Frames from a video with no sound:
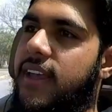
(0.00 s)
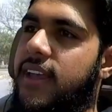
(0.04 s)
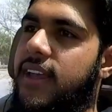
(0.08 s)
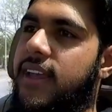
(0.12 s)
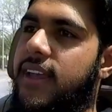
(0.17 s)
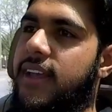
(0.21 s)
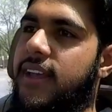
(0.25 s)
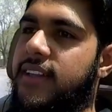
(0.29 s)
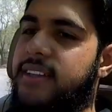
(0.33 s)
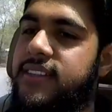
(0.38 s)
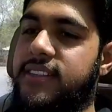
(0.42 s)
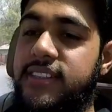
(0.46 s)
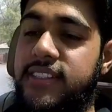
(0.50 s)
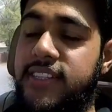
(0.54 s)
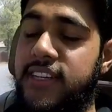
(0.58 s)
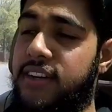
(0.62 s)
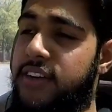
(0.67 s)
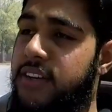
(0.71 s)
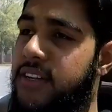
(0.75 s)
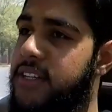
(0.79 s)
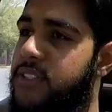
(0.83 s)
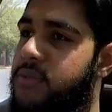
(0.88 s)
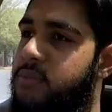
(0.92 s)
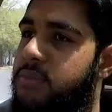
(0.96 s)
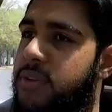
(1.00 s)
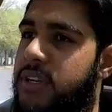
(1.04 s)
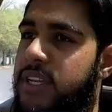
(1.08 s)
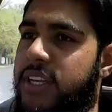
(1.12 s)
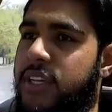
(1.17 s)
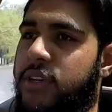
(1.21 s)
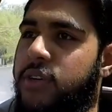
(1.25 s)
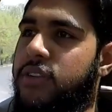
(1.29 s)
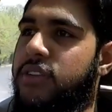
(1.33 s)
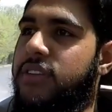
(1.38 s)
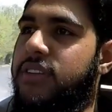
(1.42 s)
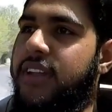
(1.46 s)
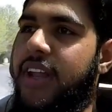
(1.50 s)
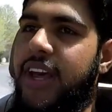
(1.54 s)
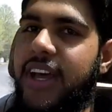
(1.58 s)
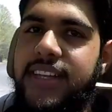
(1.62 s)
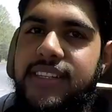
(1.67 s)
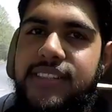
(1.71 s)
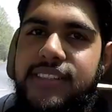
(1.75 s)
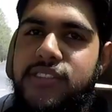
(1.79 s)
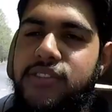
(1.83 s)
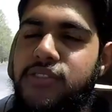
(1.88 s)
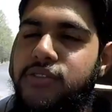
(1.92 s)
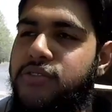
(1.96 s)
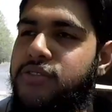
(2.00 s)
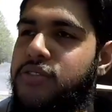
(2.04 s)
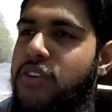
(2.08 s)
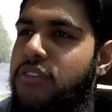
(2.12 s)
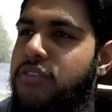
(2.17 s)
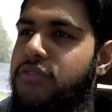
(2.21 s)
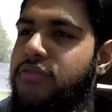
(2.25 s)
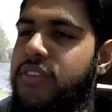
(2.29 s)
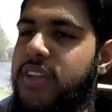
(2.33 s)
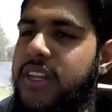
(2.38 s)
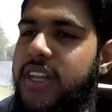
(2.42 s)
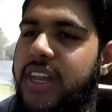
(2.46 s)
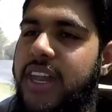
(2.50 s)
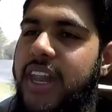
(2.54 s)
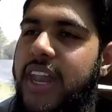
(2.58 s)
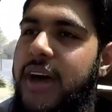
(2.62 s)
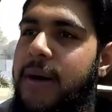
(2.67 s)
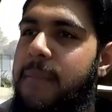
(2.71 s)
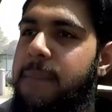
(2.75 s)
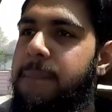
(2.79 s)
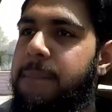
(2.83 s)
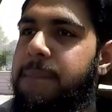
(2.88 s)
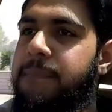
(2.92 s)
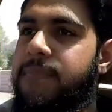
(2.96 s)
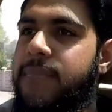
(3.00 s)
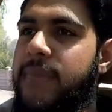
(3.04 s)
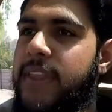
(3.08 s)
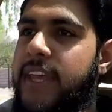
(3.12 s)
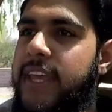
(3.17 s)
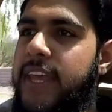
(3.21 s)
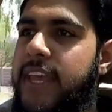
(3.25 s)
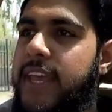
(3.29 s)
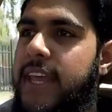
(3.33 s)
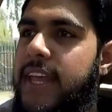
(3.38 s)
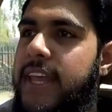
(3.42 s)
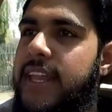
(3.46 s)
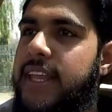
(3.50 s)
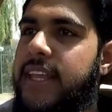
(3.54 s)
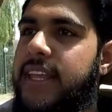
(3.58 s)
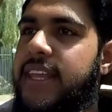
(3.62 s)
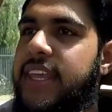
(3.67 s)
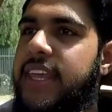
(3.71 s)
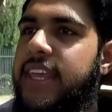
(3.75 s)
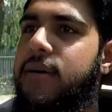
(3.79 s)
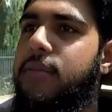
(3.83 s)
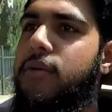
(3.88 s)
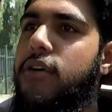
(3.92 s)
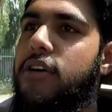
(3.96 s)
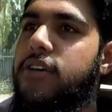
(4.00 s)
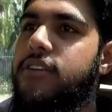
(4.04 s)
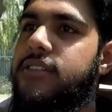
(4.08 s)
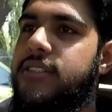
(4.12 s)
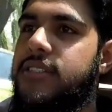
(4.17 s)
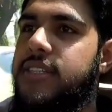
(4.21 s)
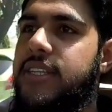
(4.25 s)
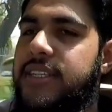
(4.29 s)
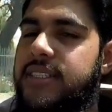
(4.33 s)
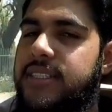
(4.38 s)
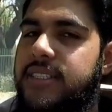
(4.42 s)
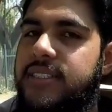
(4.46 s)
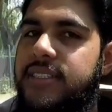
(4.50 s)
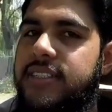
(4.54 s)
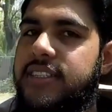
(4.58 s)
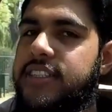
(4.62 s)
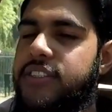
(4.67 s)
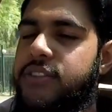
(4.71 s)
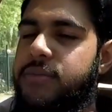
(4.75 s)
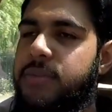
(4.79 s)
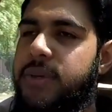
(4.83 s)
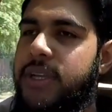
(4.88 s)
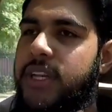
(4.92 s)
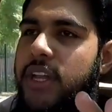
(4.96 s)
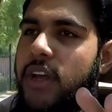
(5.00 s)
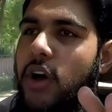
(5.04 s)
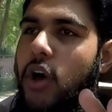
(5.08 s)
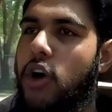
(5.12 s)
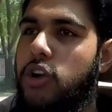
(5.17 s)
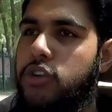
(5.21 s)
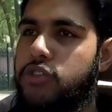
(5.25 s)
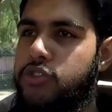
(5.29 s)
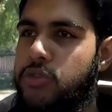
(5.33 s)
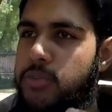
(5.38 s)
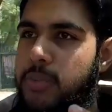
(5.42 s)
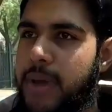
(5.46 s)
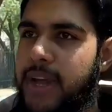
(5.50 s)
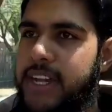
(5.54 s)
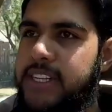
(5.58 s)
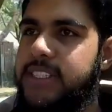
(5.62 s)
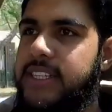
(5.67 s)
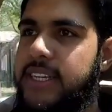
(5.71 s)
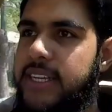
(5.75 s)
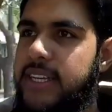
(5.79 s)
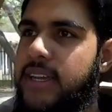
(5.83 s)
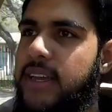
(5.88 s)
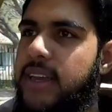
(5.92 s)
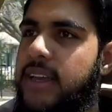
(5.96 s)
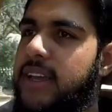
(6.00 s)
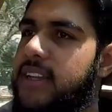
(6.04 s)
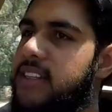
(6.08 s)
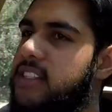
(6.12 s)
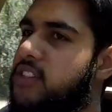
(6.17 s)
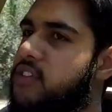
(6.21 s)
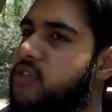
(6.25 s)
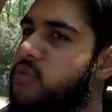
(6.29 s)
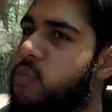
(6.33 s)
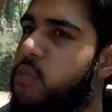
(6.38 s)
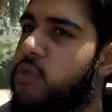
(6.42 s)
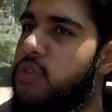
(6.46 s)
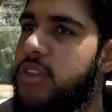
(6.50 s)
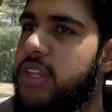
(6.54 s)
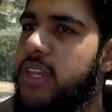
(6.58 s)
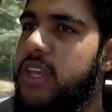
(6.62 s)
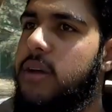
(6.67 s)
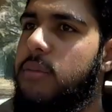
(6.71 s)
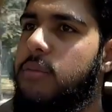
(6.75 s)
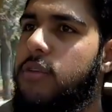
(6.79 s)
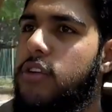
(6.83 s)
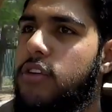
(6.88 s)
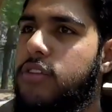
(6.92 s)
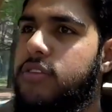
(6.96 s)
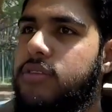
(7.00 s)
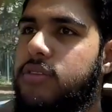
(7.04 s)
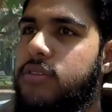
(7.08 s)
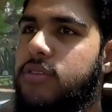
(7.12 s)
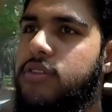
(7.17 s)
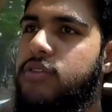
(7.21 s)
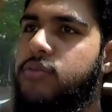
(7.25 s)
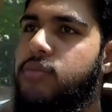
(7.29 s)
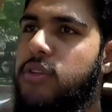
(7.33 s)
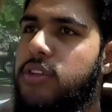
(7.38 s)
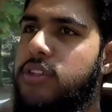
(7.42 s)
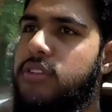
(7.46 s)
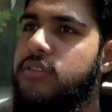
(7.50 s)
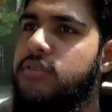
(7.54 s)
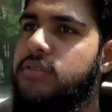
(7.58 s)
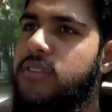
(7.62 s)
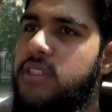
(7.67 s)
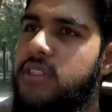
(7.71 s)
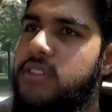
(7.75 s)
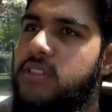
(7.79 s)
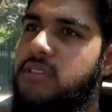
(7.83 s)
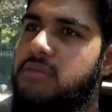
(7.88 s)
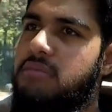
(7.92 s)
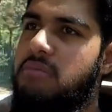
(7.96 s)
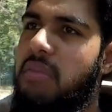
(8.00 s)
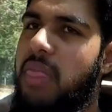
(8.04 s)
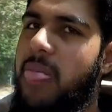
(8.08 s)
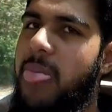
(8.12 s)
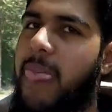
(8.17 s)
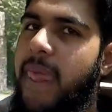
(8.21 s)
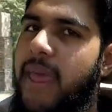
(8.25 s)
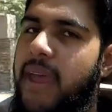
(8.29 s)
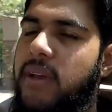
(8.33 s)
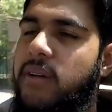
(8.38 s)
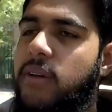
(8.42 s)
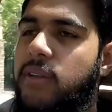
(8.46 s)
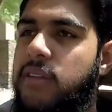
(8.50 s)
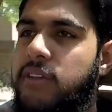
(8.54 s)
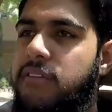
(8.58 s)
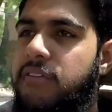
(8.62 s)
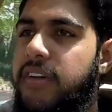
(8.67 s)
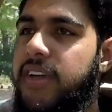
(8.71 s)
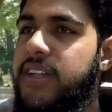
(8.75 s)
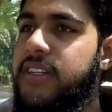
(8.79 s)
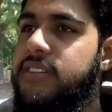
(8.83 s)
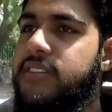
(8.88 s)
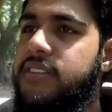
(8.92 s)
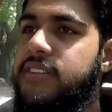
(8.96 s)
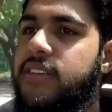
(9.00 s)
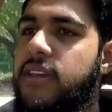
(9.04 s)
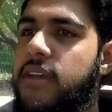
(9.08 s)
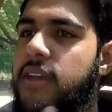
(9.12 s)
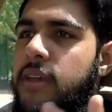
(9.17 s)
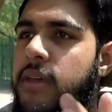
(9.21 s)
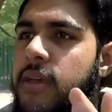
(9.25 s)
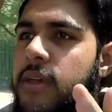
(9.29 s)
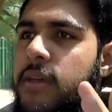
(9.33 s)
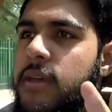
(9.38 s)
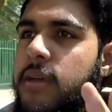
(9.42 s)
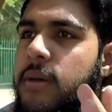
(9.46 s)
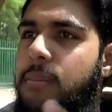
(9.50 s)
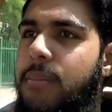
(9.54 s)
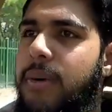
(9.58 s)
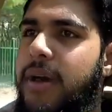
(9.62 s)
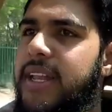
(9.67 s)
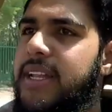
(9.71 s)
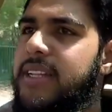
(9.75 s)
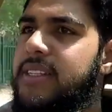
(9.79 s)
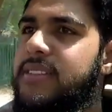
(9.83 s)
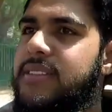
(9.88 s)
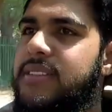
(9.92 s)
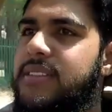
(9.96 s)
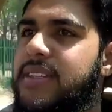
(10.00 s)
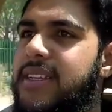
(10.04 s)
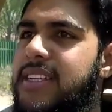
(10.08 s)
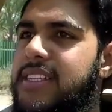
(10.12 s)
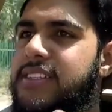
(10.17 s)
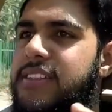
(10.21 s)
The steering is pretty good, nice and soft and numb. The gearbox is a 6-speed automatic. It's a smooth gearbox, responsiveness on the fence, but it's a